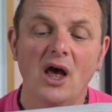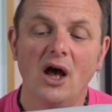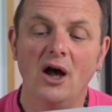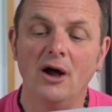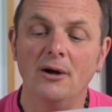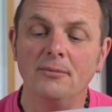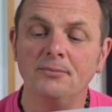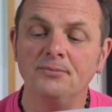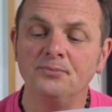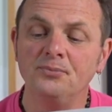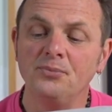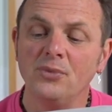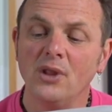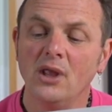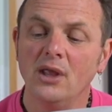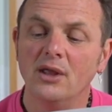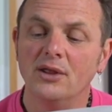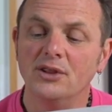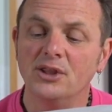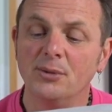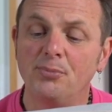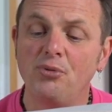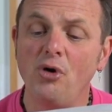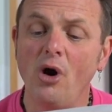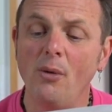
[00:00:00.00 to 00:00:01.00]

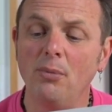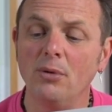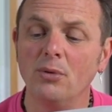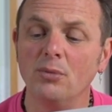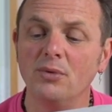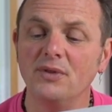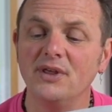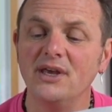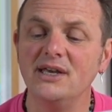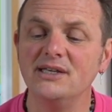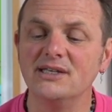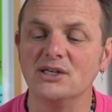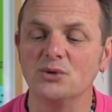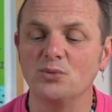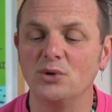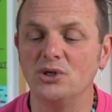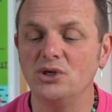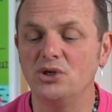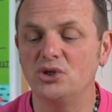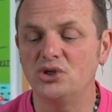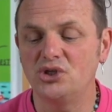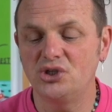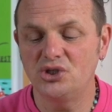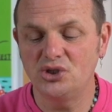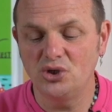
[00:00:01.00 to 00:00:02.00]
The problem with these is when
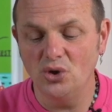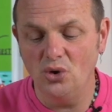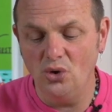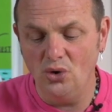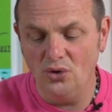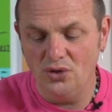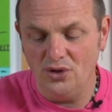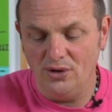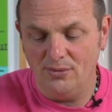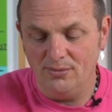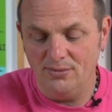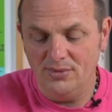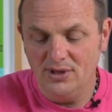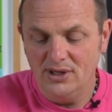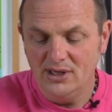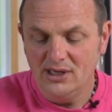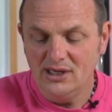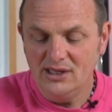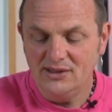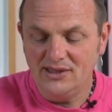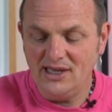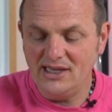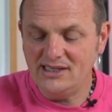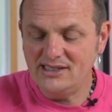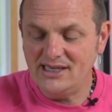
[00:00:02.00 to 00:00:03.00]
you store them,
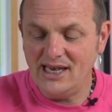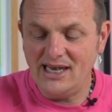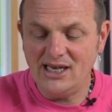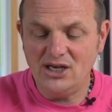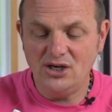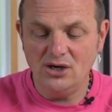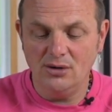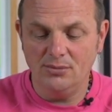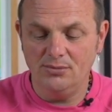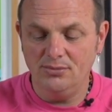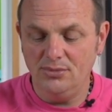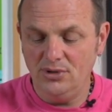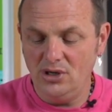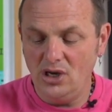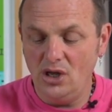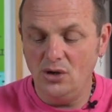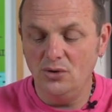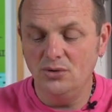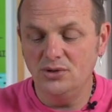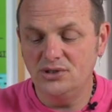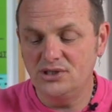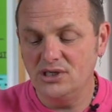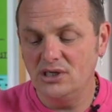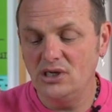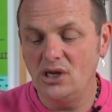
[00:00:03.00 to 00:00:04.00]
they take up
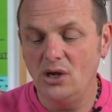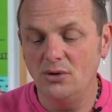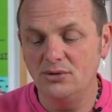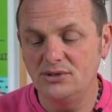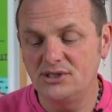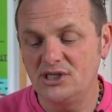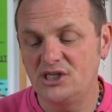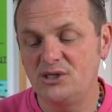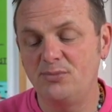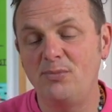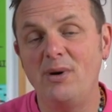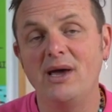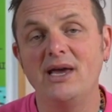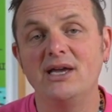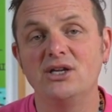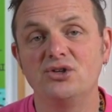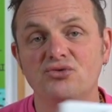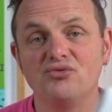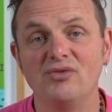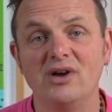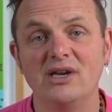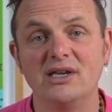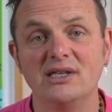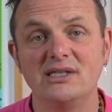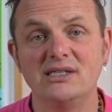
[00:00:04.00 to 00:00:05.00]
loads and loads of space
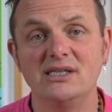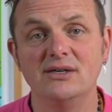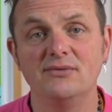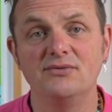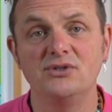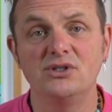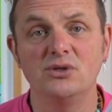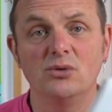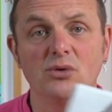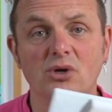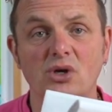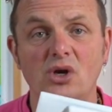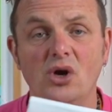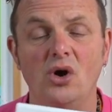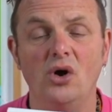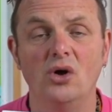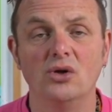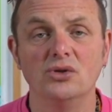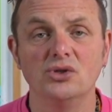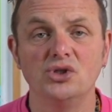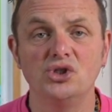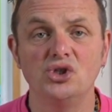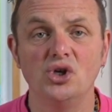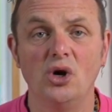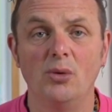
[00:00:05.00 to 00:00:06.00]
relative to a
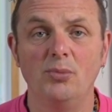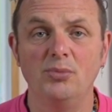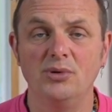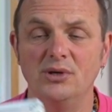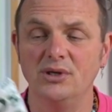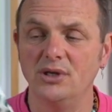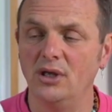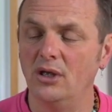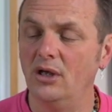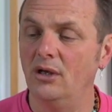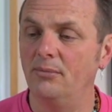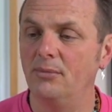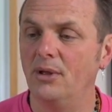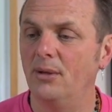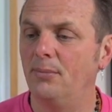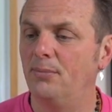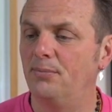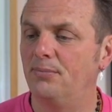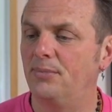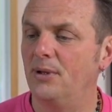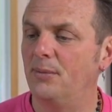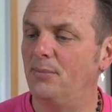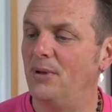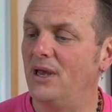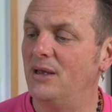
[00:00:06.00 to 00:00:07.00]
cotton shopper,
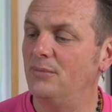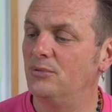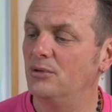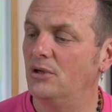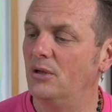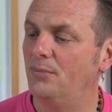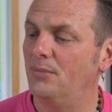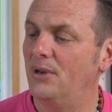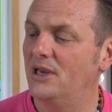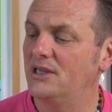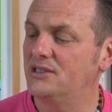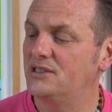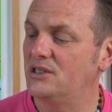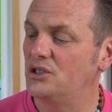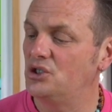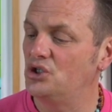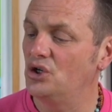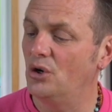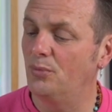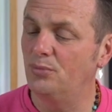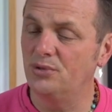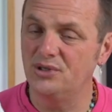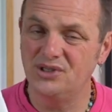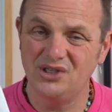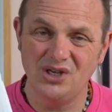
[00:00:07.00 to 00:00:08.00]
a plastic
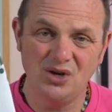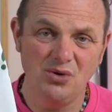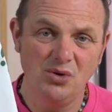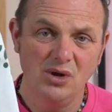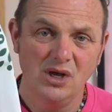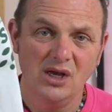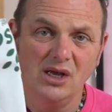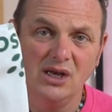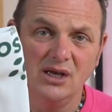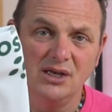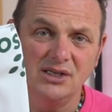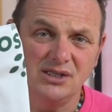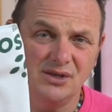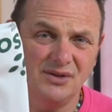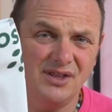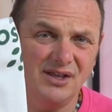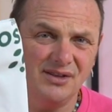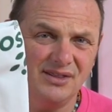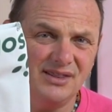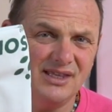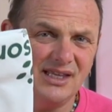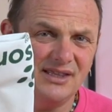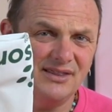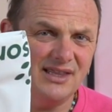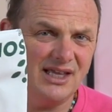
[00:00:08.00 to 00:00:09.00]
shopper. So
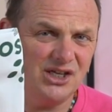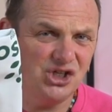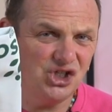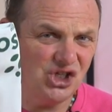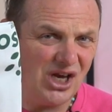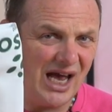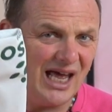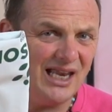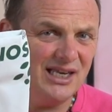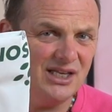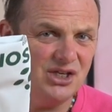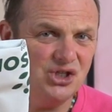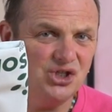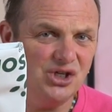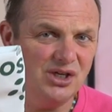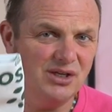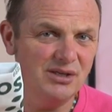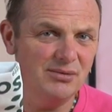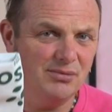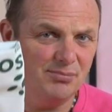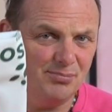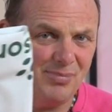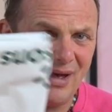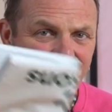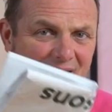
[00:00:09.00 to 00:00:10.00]
they're
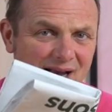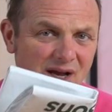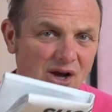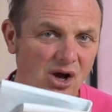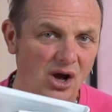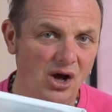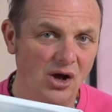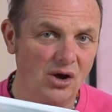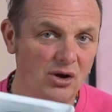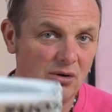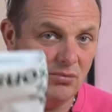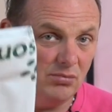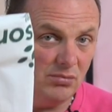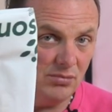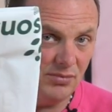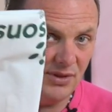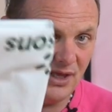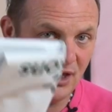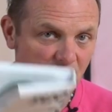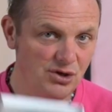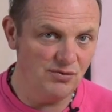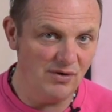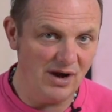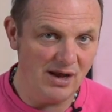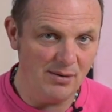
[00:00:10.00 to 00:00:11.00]
challenging back at home.
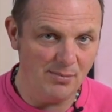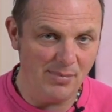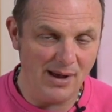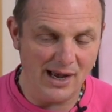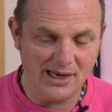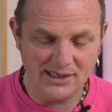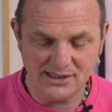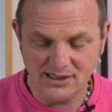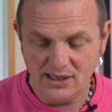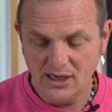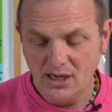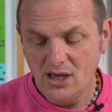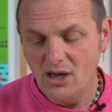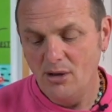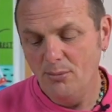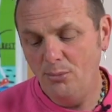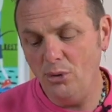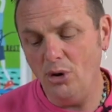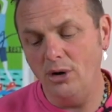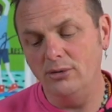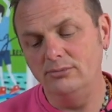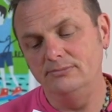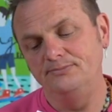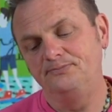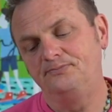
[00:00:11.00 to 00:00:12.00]
They're great bags.
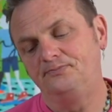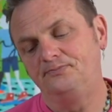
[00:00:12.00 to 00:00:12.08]
But